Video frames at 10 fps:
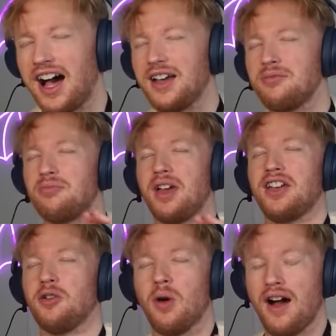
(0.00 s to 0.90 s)
I bet
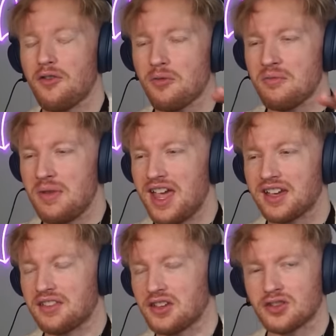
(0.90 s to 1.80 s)
you whatever make
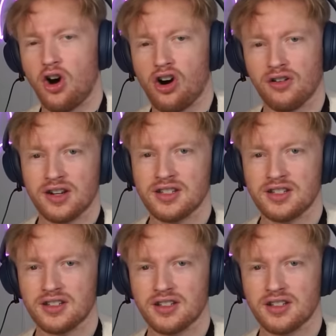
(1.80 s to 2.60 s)
this car is,